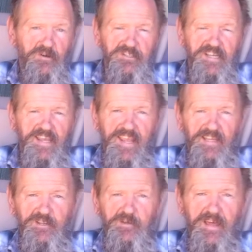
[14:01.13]
course I
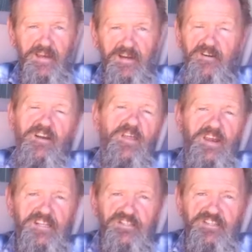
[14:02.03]
can't do that here now that
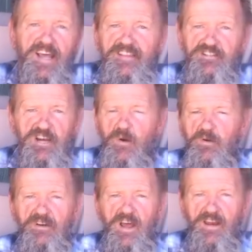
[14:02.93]
I just got the
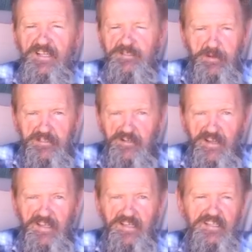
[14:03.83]
shower done, especially.